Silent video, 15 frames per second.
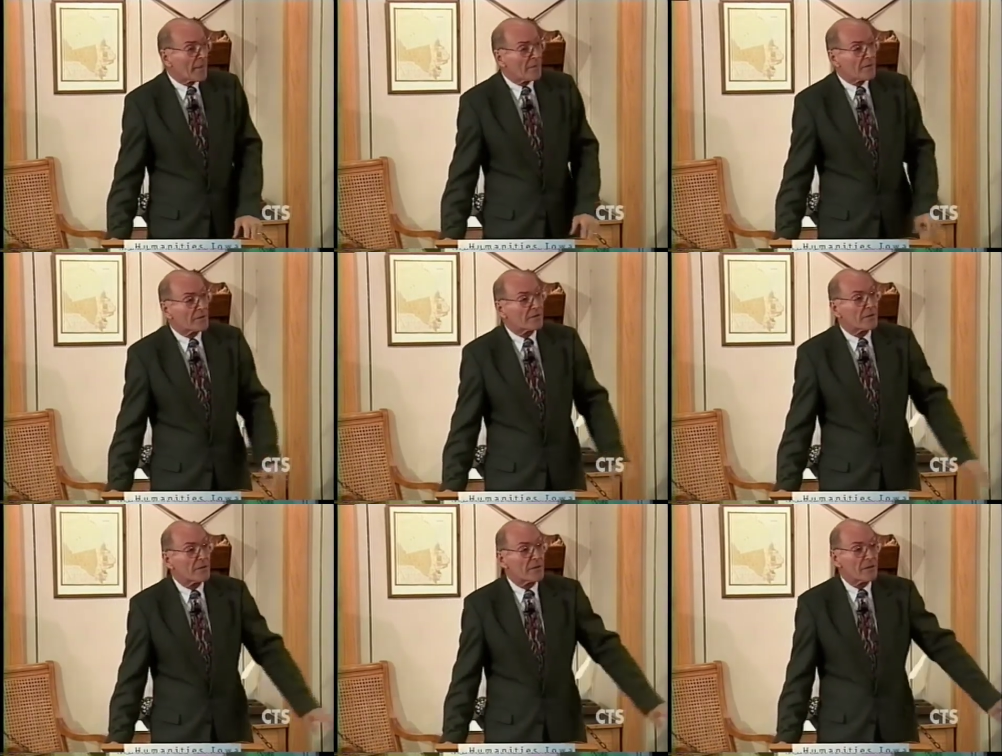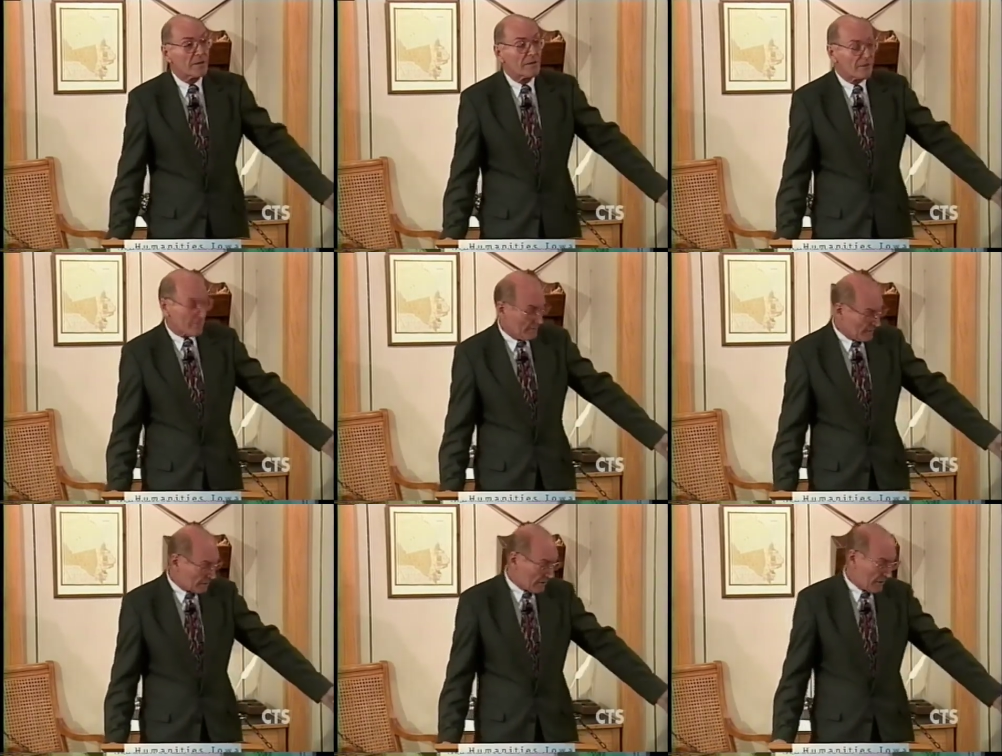that the,
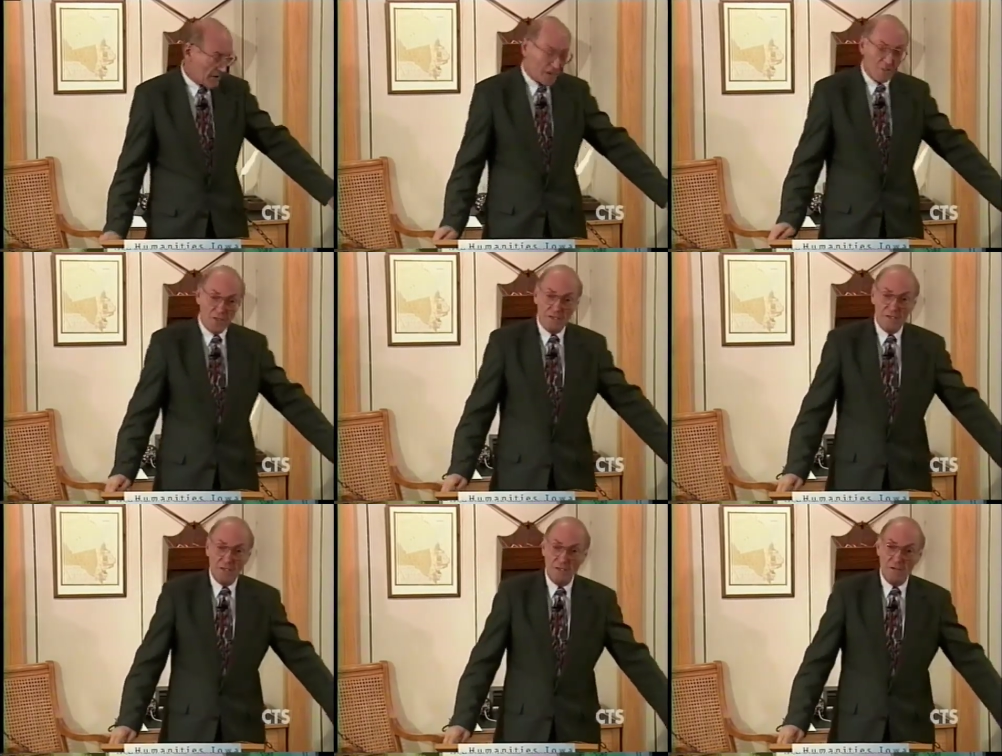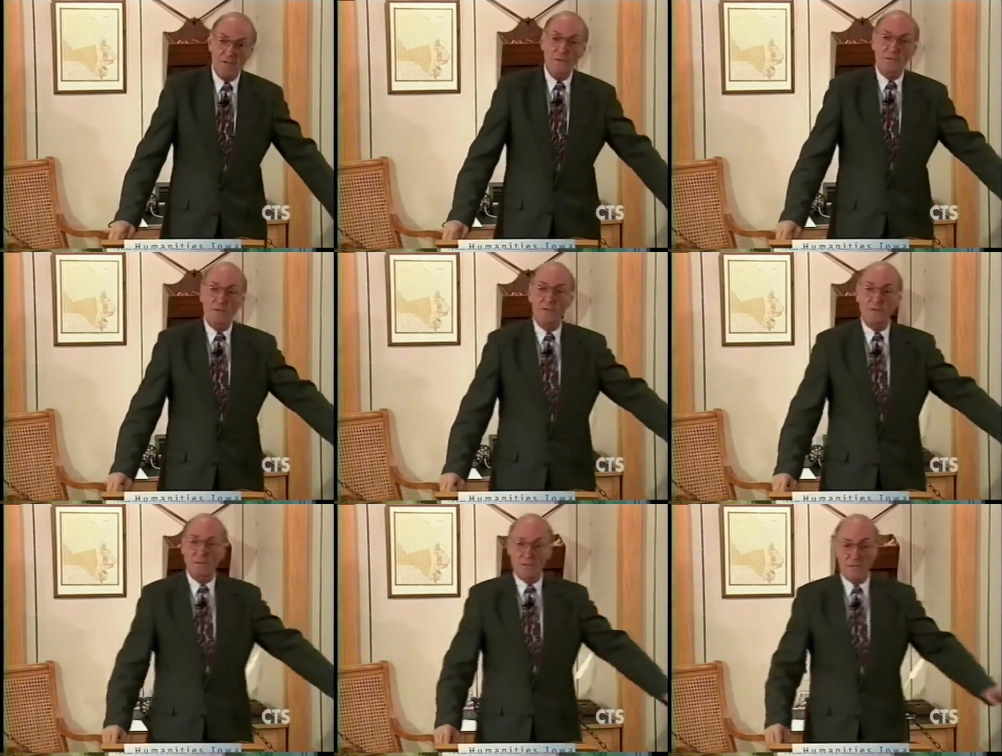that the armadillo
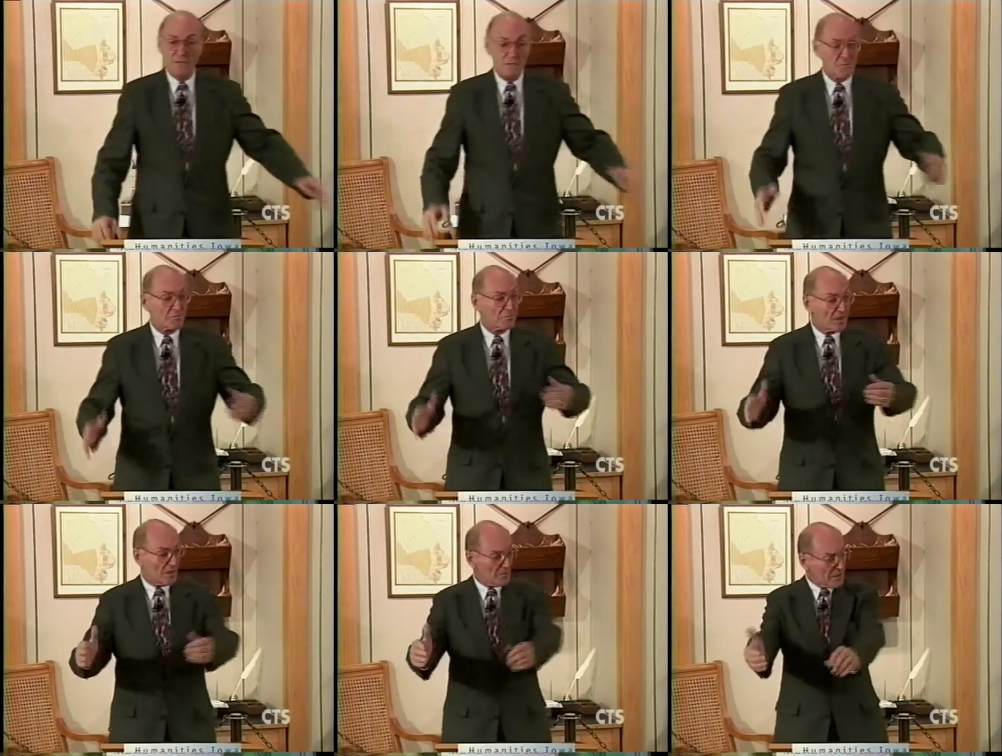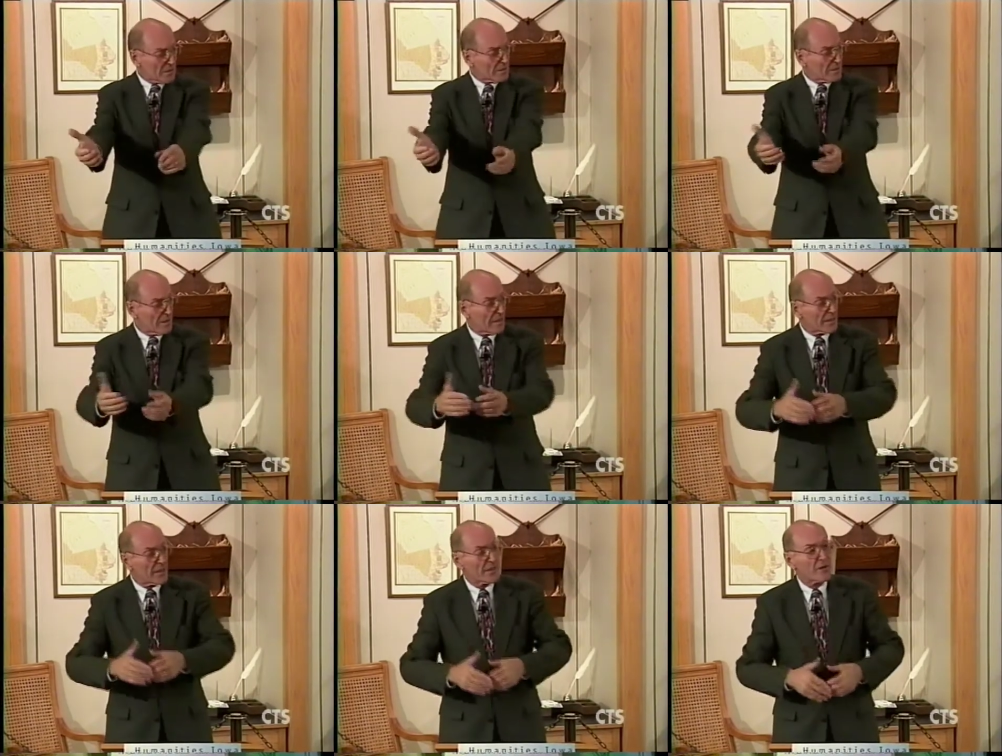that has come into
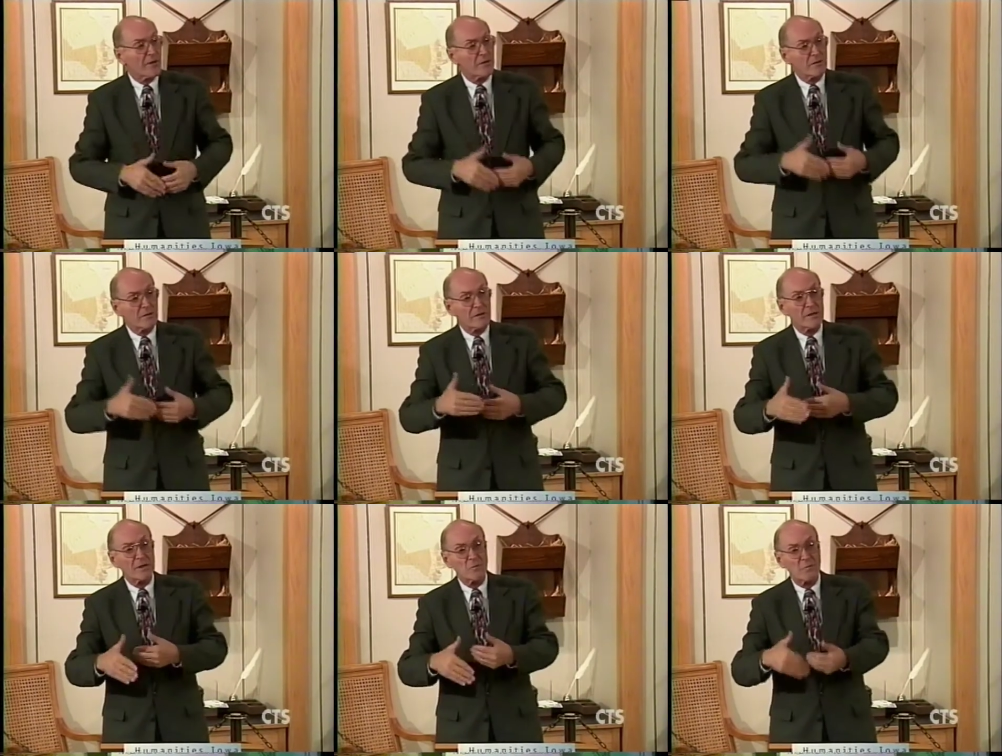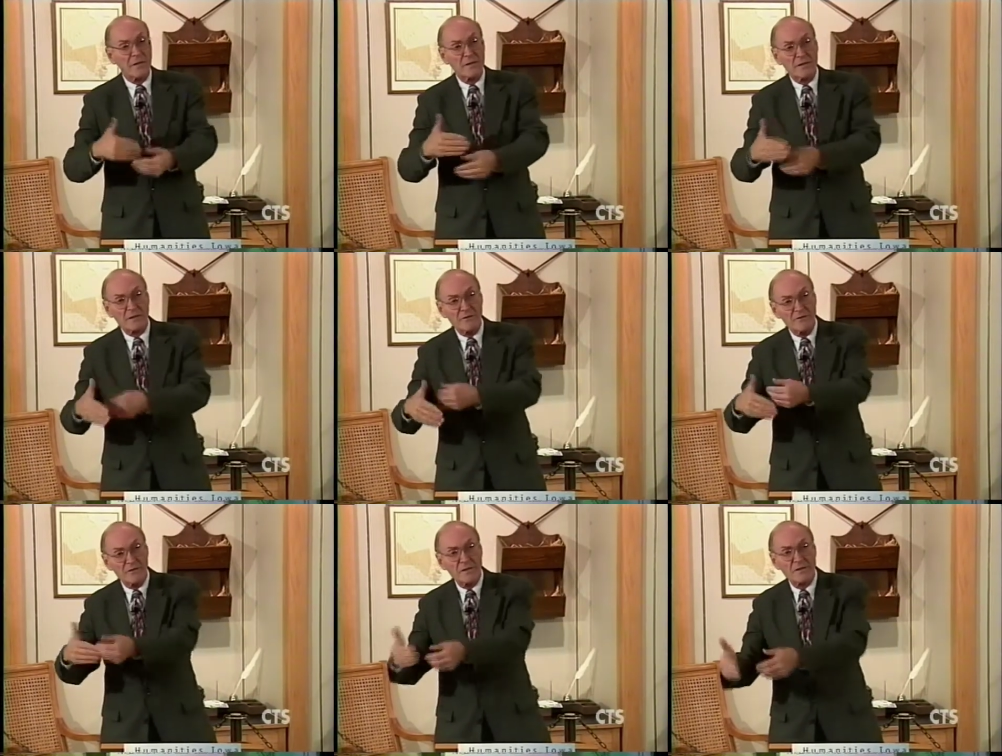that area, the nine
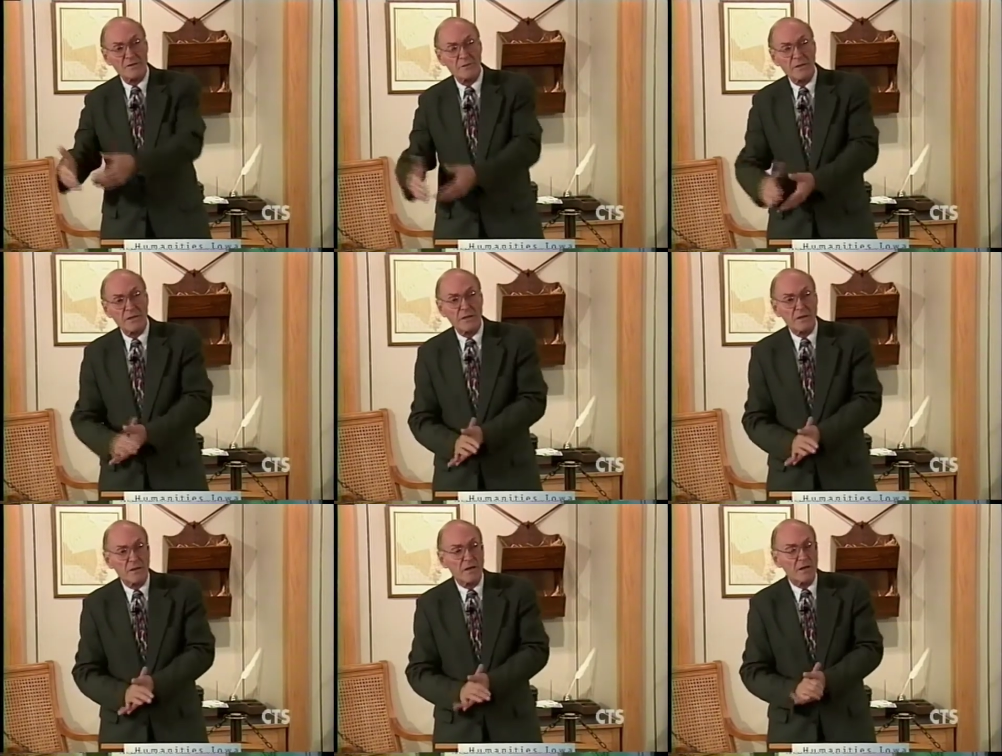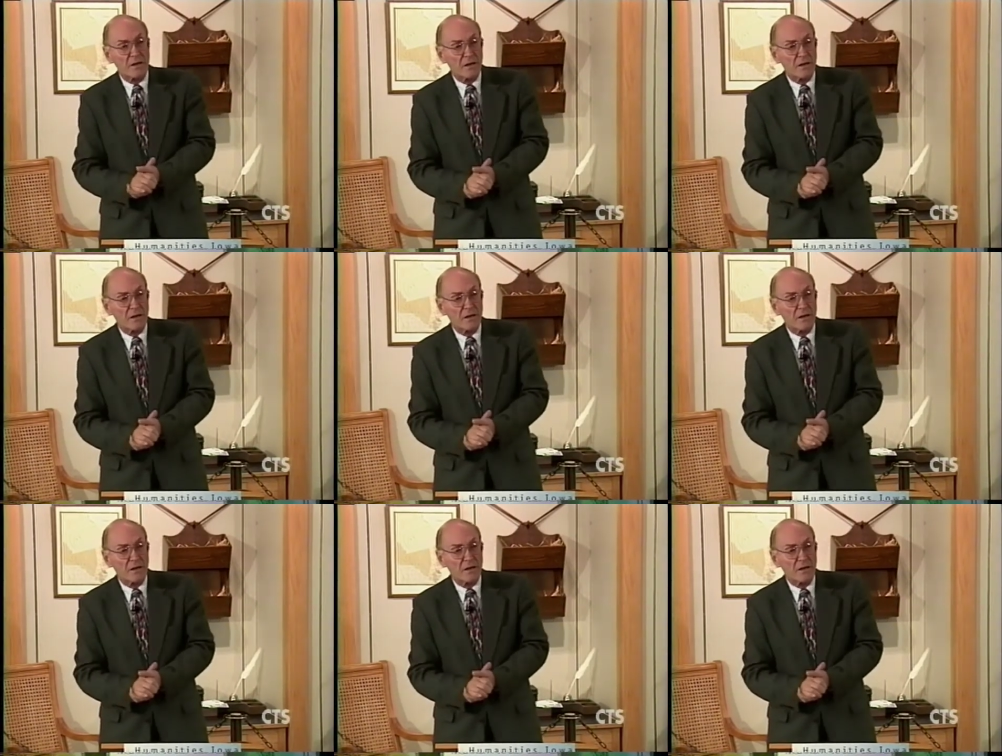banded Venezuelan